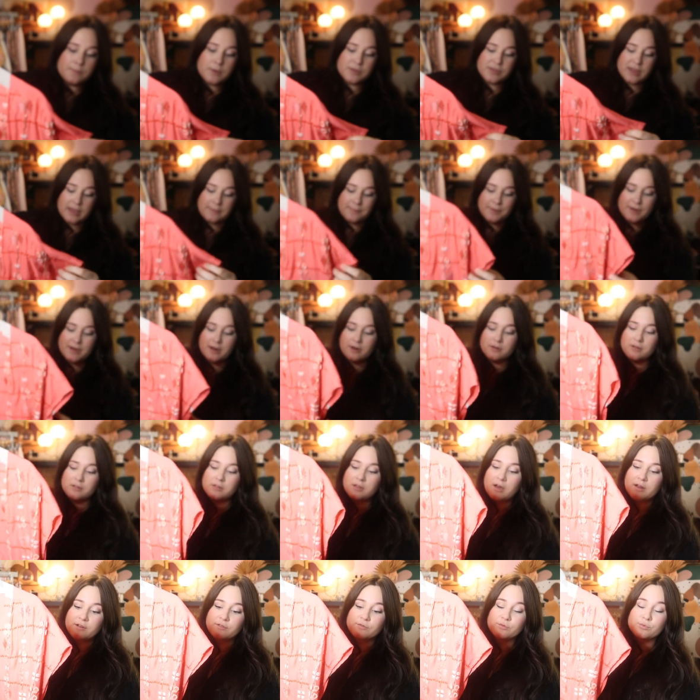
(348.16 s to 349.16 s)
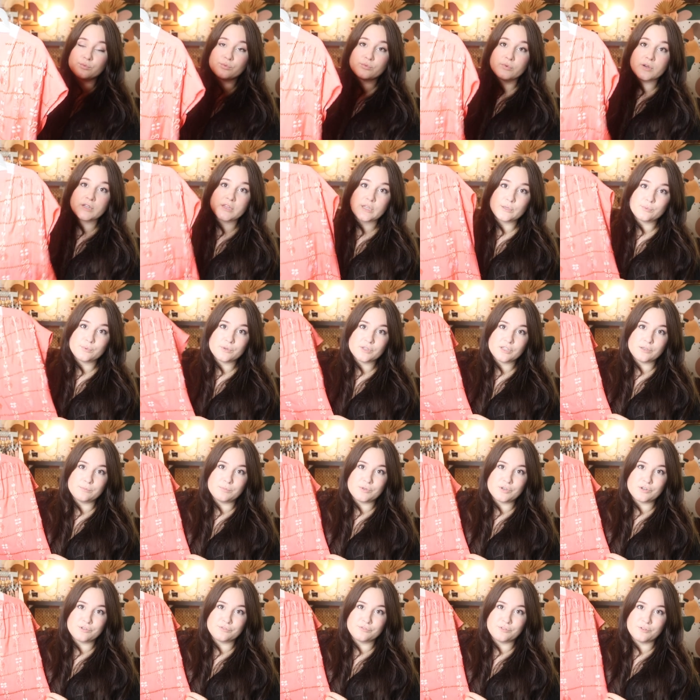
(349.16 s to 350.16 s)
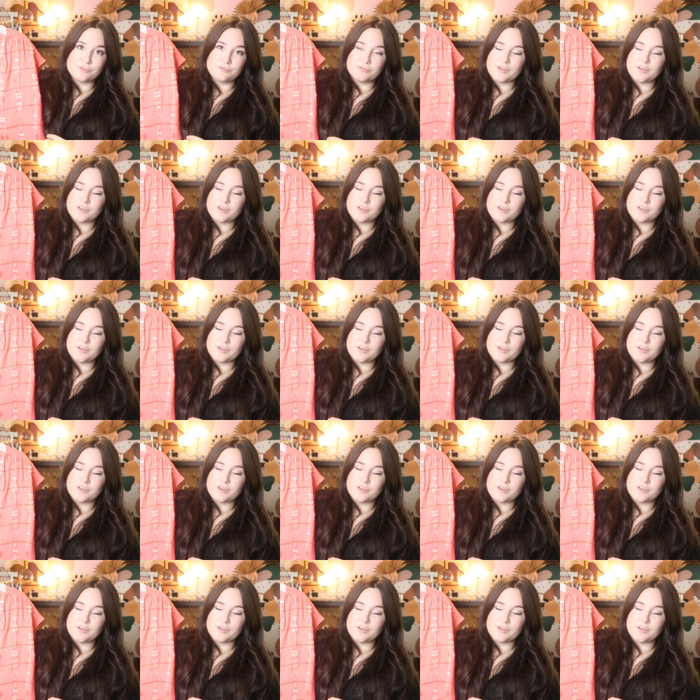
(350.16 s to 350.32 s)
But they put out a lot of really, really beautiful,